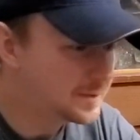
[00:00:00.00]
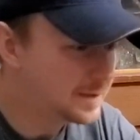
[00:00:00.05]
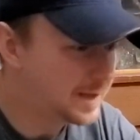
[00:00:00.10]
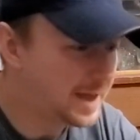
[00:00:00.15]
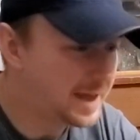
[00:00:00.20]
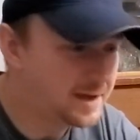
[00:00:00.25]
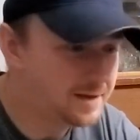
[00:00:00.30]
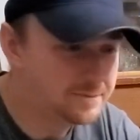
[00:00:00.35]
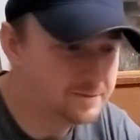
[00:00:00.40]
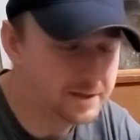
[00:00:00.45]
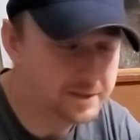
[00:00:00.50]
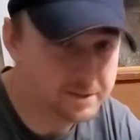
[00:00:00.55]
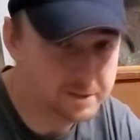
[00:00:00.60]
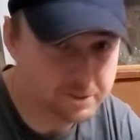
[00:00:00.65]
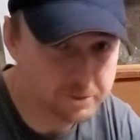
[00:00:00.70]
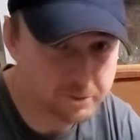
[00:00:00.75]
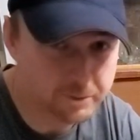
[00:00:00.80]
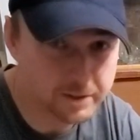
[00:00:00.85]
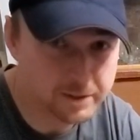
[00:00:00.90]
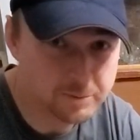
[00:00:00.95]
have, like
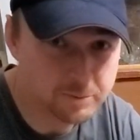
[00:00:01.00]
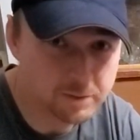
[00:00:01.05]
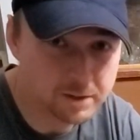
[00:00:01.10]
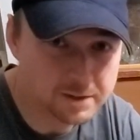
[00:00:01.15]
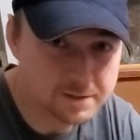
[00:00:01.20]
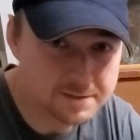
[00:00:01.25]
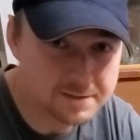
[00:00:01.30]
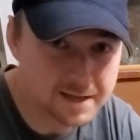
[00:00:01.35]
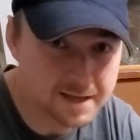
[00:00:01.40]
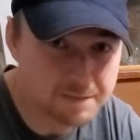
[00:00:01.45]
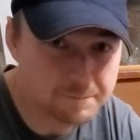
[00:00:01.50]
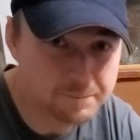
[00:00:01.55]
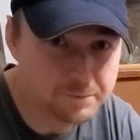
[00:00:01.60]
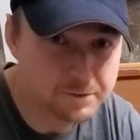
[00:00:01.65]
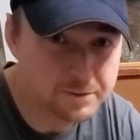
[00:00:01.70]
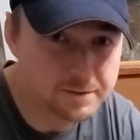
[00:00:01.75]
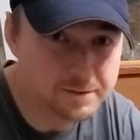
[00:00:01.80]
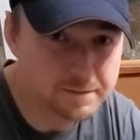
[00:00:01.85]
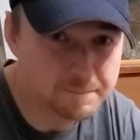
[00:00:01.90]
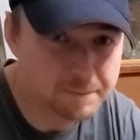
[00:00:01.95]
the green ones, I'll
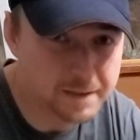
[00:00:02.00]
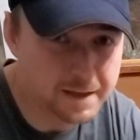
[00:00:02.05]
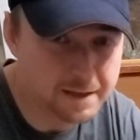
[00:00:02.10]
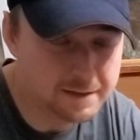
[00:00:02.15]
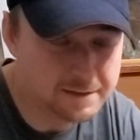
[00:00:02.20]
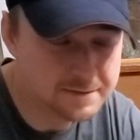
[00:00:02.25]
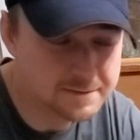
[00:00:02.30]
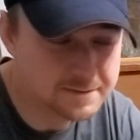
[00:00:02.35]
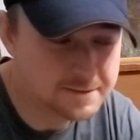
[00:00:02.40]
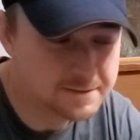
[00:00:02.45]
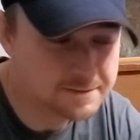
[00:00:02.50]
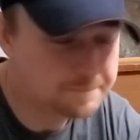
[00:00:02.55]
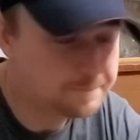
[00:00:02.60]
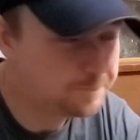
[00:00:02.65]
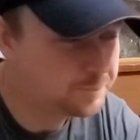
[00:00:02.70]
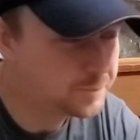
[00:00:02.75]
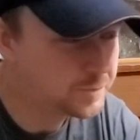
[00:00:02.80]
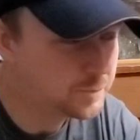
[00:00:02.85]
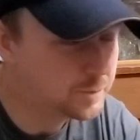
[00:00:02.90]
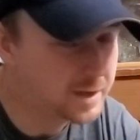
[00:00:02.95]
put the pellets in
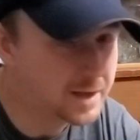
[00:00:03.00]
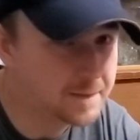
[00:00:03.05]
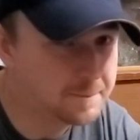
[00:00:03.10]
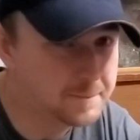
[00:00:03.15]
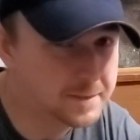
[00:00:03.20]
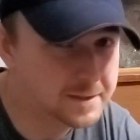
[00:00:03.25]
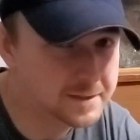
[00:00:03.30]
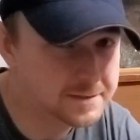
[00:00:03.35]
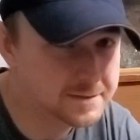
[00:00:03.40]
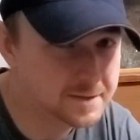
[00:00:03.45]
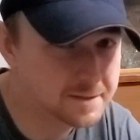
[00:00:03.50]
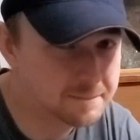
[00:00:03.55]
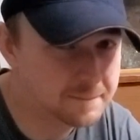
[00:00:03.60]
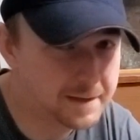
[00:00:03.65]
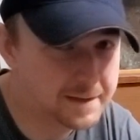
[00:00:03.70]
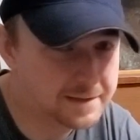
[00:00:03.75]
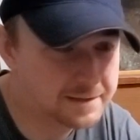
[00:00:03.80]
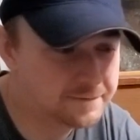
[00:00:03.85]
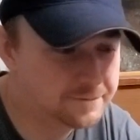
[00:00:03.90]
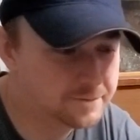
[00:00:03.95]
when I mix up
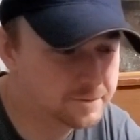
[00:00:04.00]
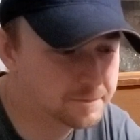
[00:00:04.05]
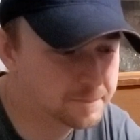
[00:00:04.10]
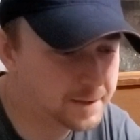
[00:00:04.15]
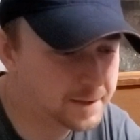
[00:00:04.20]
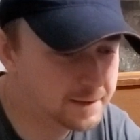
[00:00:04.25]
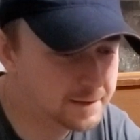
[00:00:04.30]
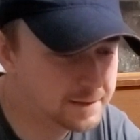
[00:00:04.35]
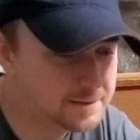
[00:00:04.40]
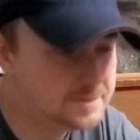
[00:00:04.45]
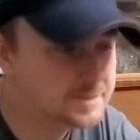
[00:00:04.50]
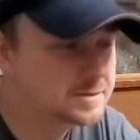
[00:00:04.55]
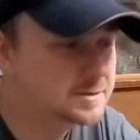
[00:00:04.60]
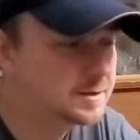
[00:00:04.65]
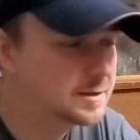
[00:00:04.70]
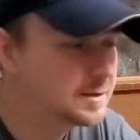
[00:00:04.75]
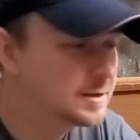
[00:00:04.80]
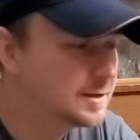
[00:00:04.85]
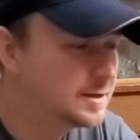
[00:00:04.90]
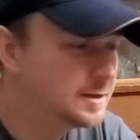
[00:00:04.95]
my different pellets.
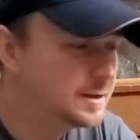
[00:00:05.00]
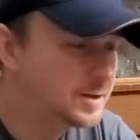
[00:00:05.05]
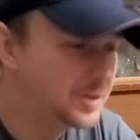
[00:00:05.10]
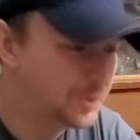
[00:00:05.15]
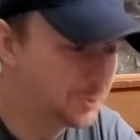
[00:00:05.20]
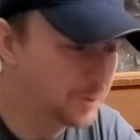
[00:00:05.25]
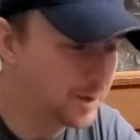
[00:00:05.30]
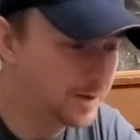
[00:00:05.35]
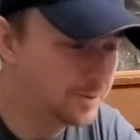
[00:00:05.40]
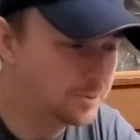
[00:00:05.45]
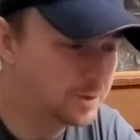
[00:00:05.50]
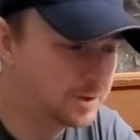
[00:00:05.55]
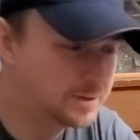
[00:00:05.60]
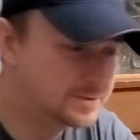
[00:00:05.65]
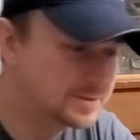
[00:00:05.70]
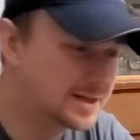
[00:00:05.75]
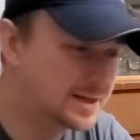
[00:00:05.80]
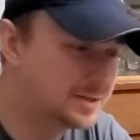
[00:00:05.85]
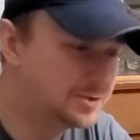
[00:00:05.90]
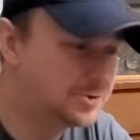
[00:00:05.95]
The red
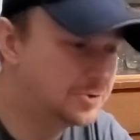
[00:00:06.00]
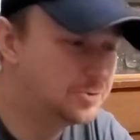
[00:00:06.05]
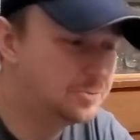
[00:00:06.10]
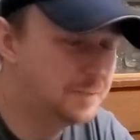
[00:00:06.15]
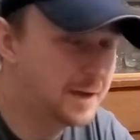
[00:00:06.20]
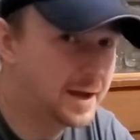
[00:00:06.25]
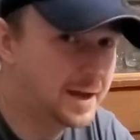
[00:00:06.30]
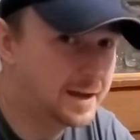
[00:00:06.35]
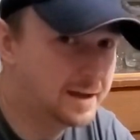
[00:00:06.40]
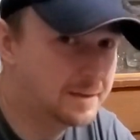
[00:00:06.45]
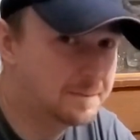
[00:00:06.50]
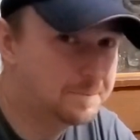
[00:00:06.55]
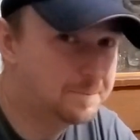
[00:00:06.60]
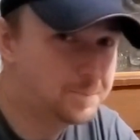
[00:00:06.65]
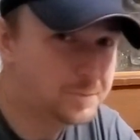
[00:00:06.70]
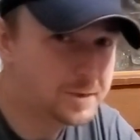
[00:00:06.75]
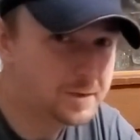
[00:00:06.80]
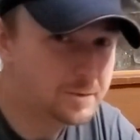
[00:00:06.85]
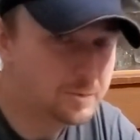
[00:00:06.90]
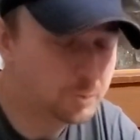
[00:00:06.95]
ones, I'll do my
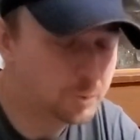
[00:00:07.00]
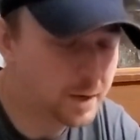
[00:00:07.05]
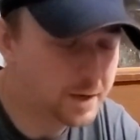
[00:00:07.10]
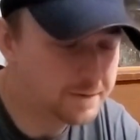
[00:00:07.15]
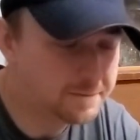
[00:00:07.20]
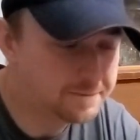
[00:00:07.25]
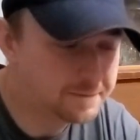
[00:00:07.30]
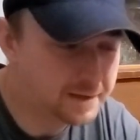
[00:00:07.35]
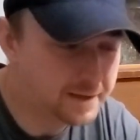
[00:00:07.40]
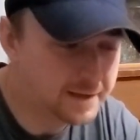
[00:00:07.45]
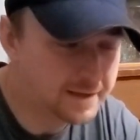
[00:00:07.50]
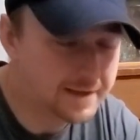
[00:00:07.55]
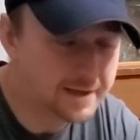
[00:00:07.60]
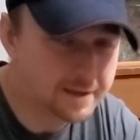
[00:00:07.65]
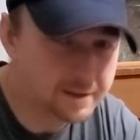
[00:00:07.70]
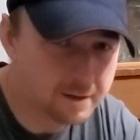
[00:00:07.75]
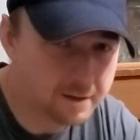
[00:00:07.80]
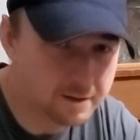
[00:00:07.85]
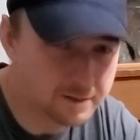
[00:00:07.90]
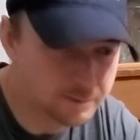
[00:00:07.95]
red flake.
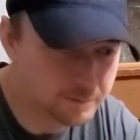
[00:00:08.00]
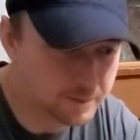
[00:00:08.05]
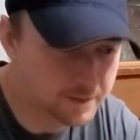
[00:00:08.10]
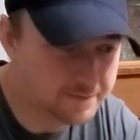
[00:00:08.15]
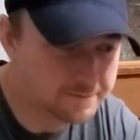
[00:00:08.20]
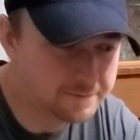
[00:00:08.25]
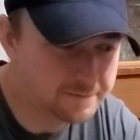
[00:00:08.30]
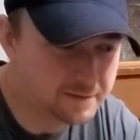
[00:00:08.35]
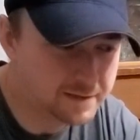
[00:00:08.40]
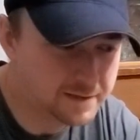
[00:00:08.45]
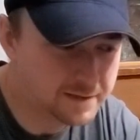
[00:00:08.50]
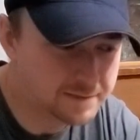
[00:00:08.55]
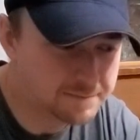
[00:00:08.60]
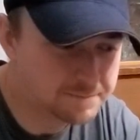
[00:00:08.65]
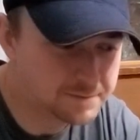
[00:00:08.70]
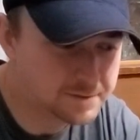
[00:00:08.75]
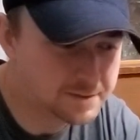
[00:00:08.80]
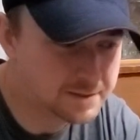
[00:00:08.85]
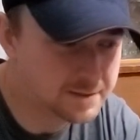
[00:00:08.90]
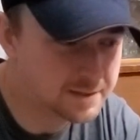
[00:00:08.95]
I call it red
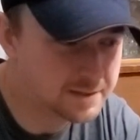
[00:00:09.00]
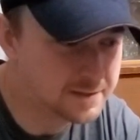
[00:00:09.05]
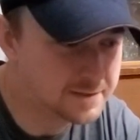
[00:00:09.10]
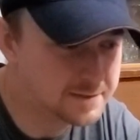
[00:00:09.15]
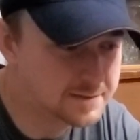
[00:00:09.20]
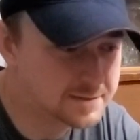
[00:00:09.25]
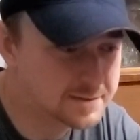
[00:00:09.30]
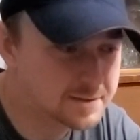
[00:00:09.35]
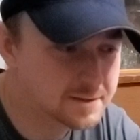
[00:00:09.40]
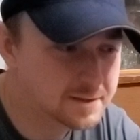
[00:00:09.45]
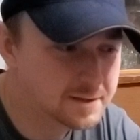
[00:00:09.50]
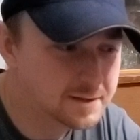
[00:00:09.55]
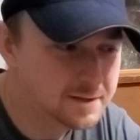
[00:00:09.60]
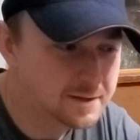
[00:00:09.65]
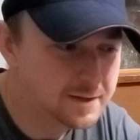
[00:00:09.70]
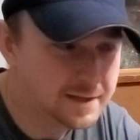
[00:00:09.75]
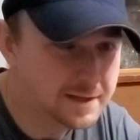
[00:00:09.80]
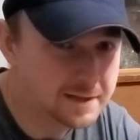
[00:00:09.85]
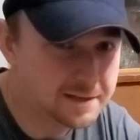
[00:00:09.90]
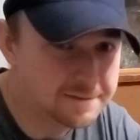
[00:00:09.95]
flake because
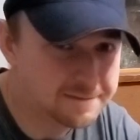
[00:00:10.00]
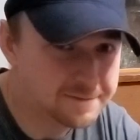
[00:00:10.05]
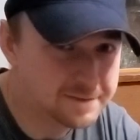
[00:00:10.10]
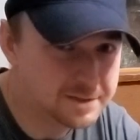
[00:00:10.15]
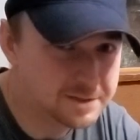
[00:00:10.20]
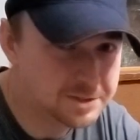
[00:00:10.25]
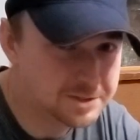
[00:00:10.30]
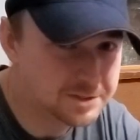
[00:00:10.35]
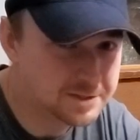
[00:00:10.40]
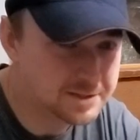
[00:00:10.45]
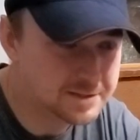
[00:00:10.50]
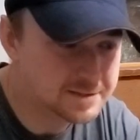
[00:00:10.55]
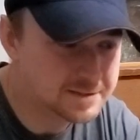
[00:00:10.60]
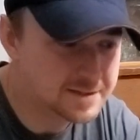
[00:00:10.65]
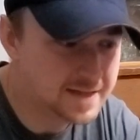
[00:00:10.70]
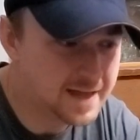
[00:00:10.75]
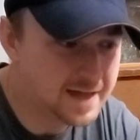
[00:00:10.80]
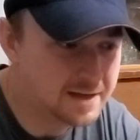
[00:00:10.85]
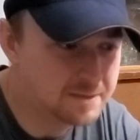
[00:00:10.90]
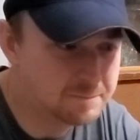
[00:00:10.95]
any fish
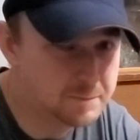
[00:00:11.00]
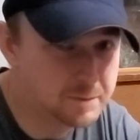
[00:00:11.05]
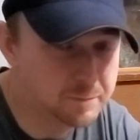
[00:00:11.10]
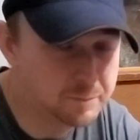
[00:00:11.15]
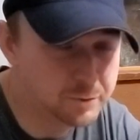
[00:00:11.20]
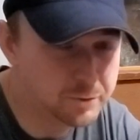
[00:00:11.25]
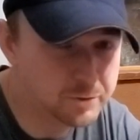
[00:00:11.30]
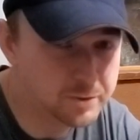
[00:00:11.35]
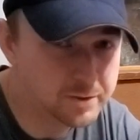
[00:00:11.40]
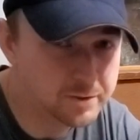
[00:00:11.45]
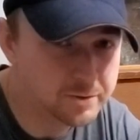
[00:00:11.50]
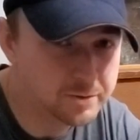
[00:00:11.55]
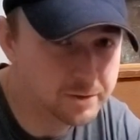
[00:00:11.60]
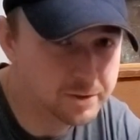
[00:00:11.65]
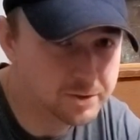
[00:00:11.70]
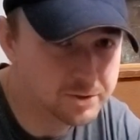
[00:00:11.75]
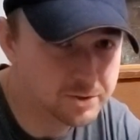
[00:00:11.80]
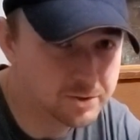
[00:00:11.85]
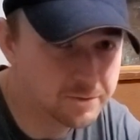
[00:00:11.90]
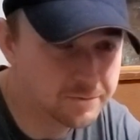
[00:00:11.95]
that's not a Mabuna
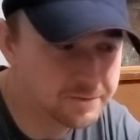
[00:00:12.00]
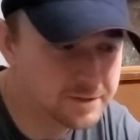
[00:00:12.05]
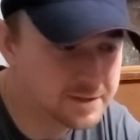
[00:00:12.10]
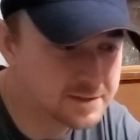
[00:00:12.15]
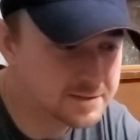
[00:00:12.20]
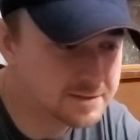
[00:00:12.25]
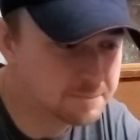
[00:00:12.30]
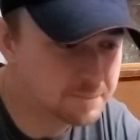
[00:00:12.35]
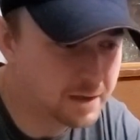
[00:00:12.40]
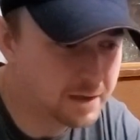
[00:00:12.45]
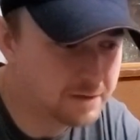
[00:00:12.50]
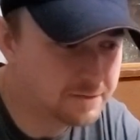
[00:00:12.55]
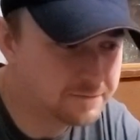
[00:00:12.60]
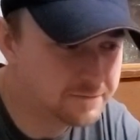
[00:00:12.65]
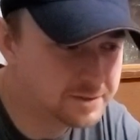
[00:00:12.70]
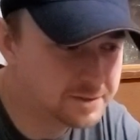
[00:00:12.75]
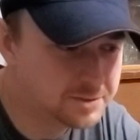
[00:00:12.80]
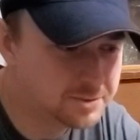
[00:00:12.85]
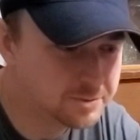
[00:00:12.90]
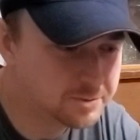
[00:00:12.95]
or a Tropheus in my
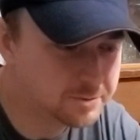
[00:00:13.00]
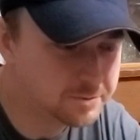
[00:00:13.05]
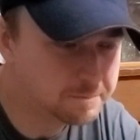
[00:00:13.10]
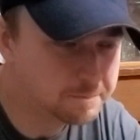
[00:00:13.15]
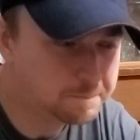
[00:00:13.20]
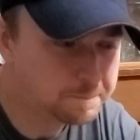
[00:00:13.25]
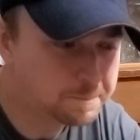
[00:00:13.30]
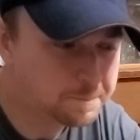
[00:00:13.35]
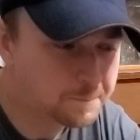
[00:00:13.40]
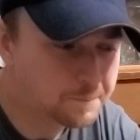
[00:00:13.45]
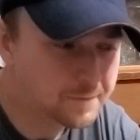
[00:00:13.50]
fish room